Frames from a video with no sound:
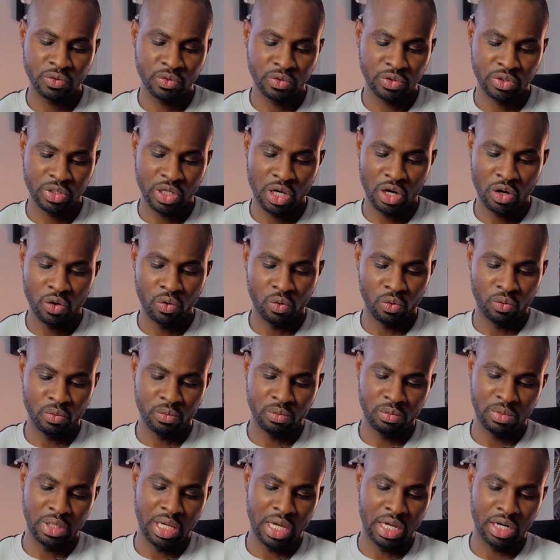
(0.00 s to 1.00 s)
So
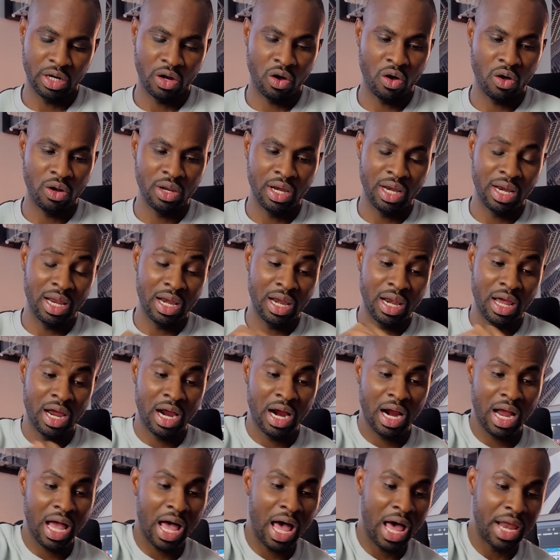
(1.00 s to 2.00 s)
yeah, the Hollyland
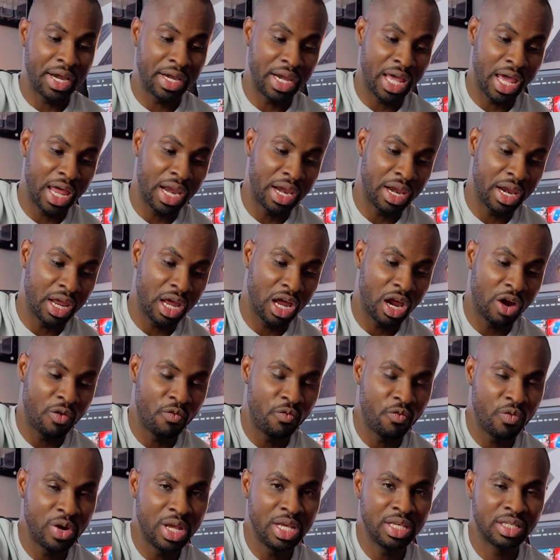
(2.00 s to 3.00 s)
Lark. And then a
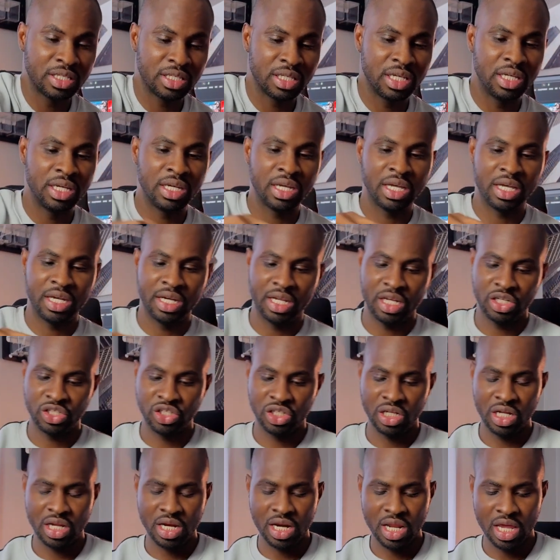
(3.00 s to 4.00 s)
recent
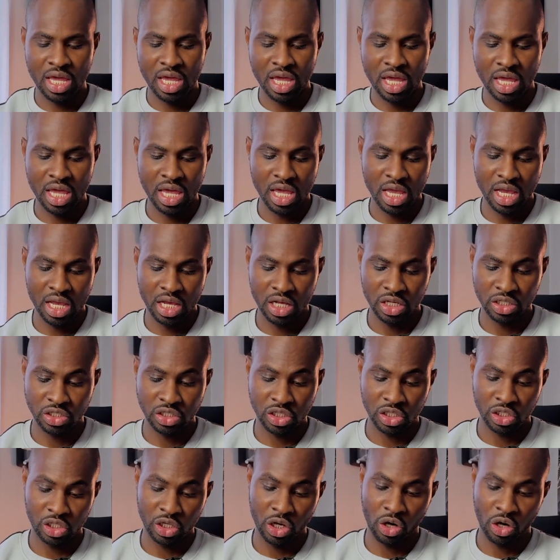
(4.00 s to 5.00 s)
addition is the